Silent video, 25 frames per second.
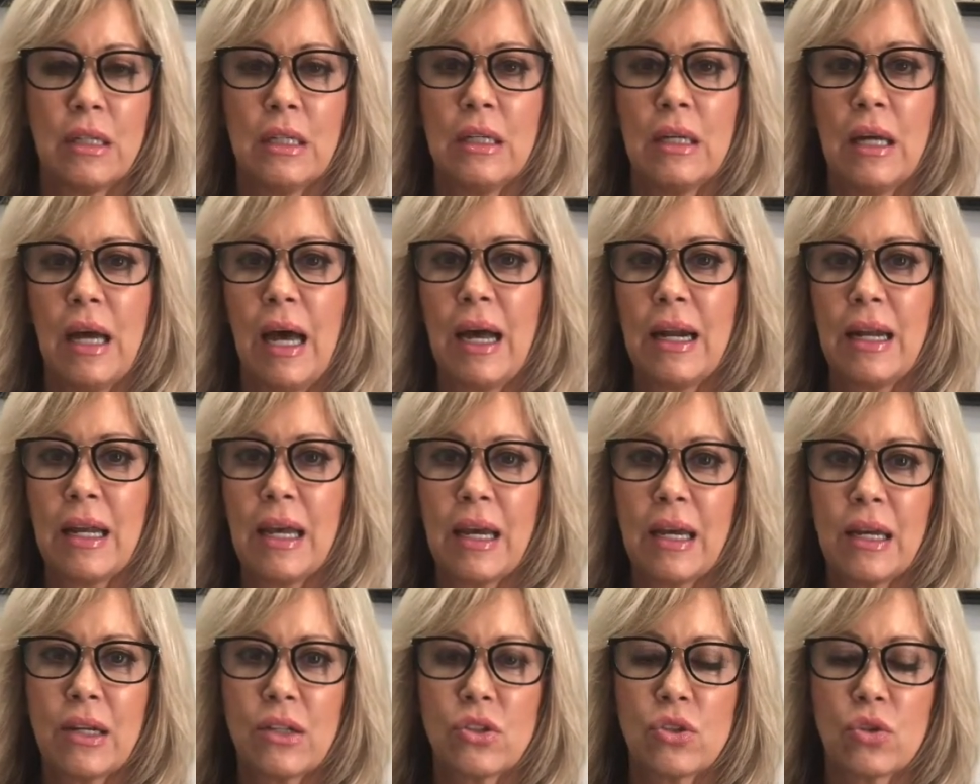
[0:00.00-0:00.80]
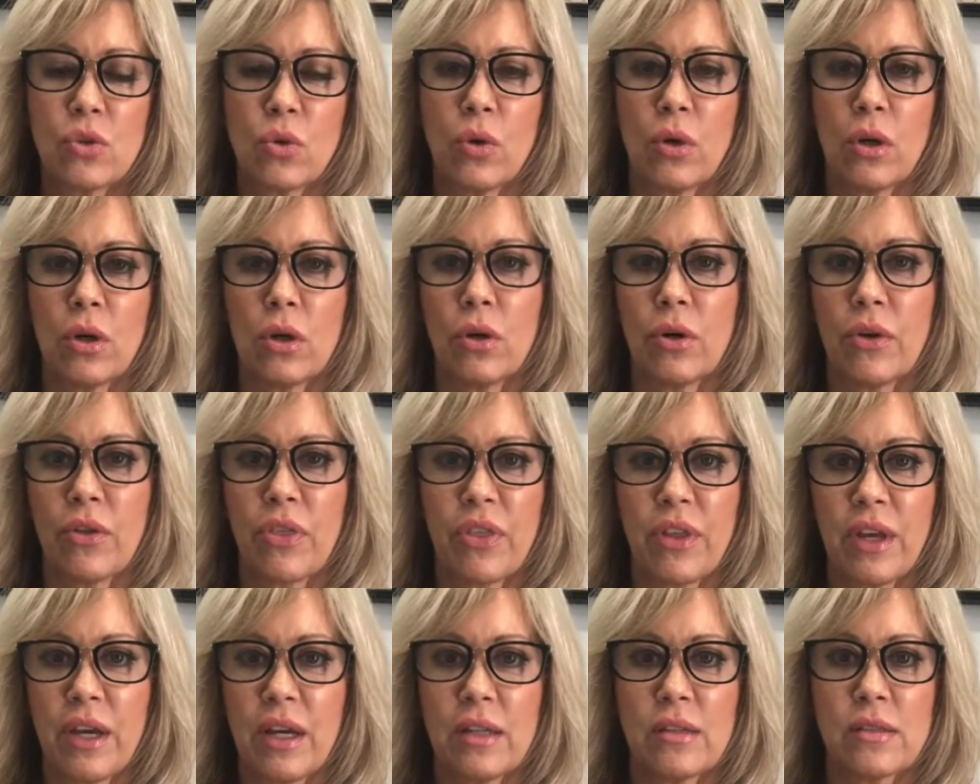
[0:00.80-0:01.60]
headaches or
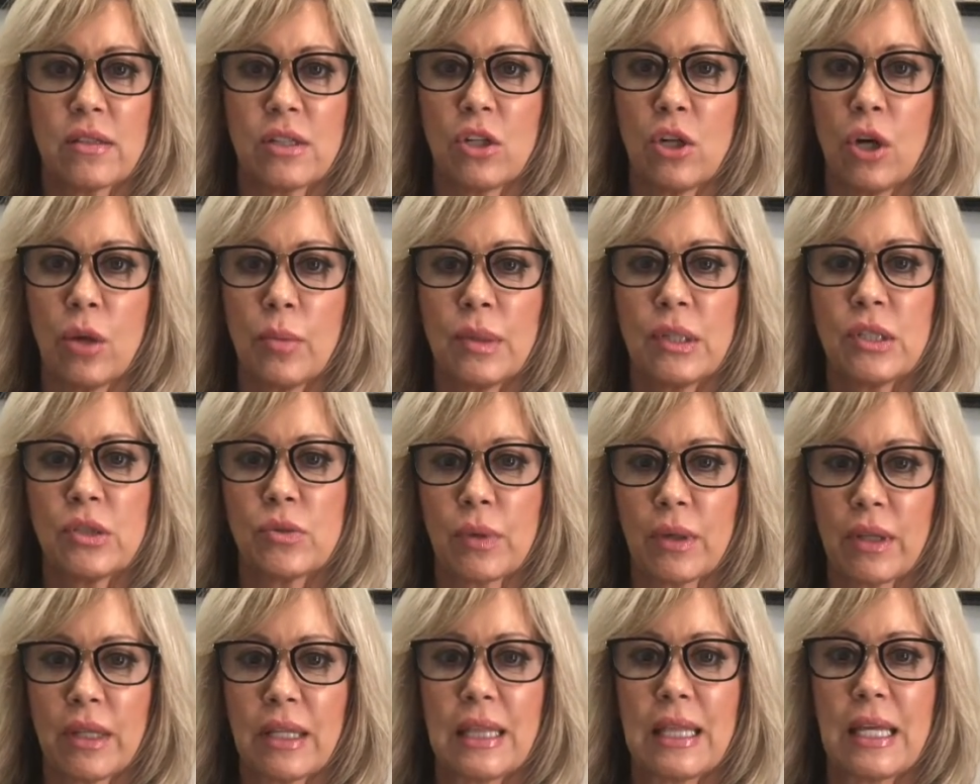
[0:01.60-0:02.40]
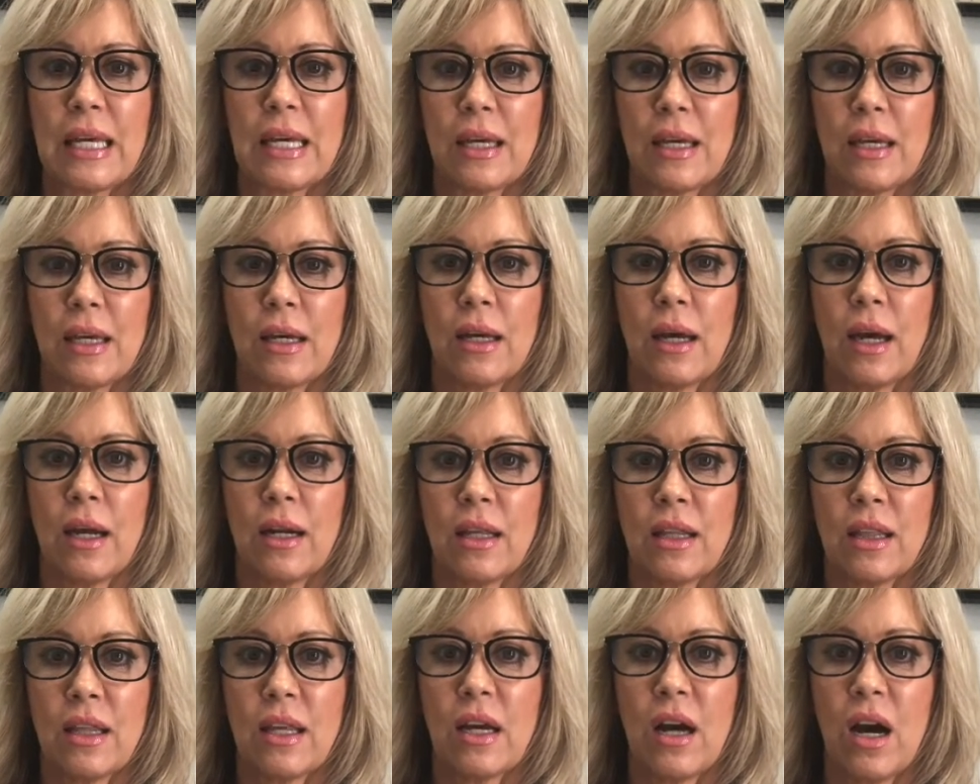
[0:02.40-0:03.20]
things, and nobody's really thinking
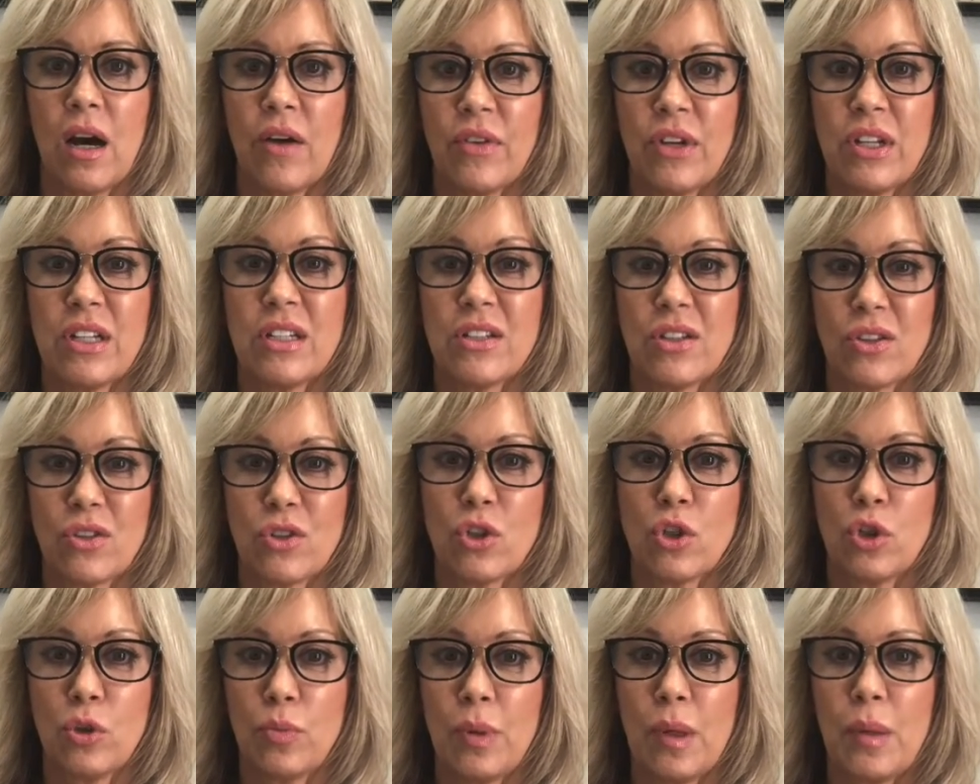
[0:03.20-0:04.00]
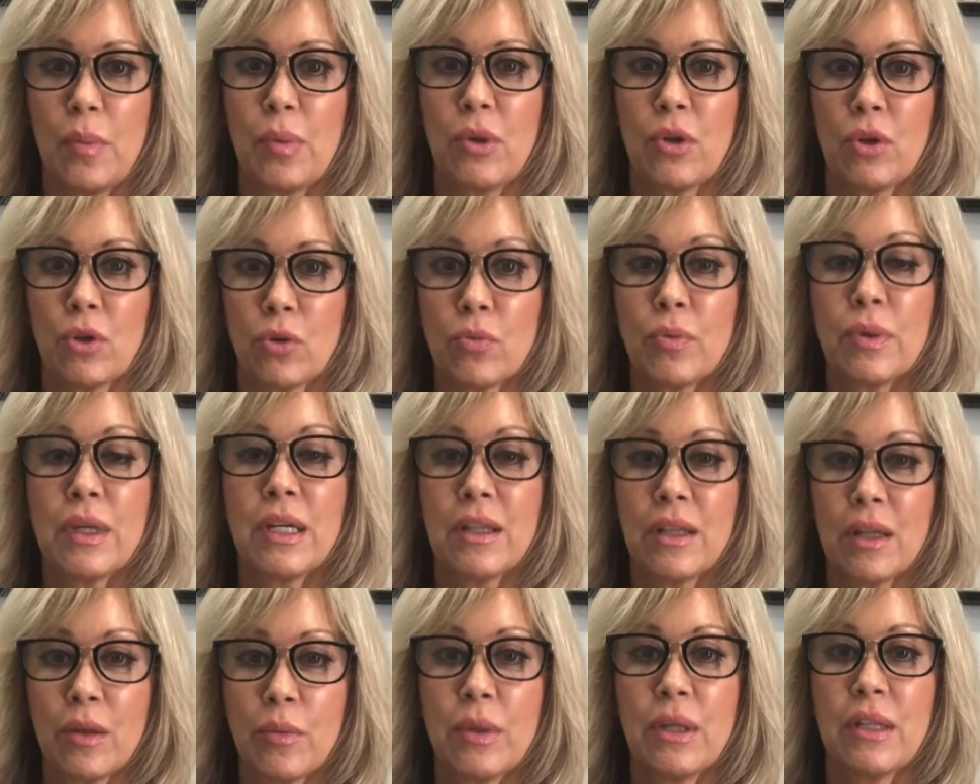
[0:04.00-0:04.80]
anything of it until the 2 people are
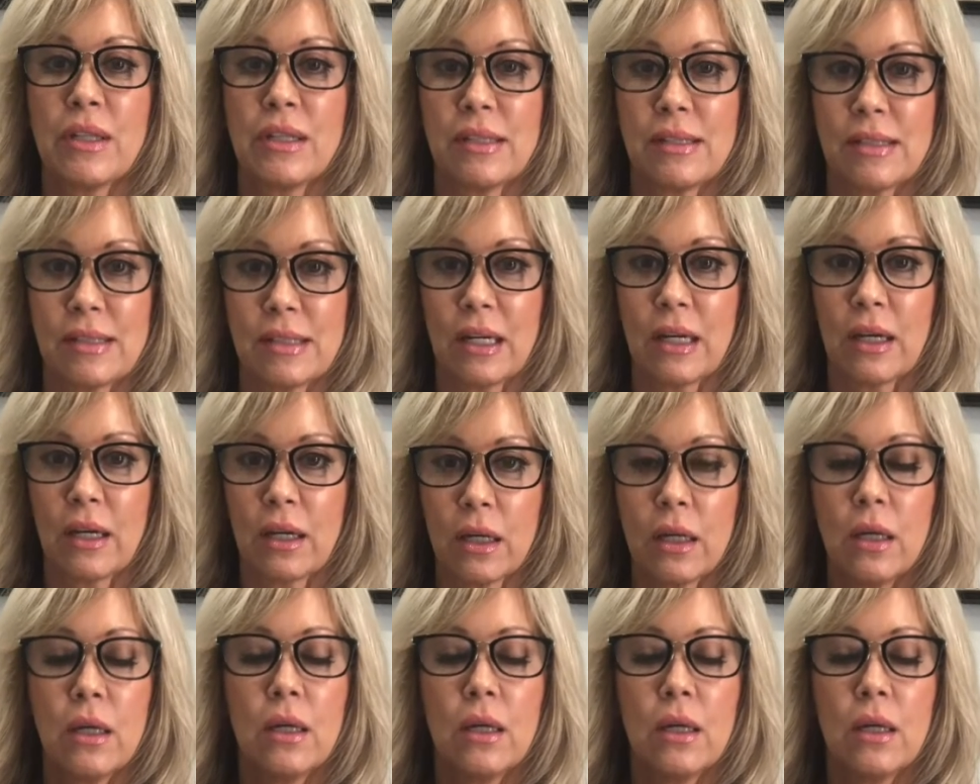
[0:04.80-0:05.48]
really, really sick.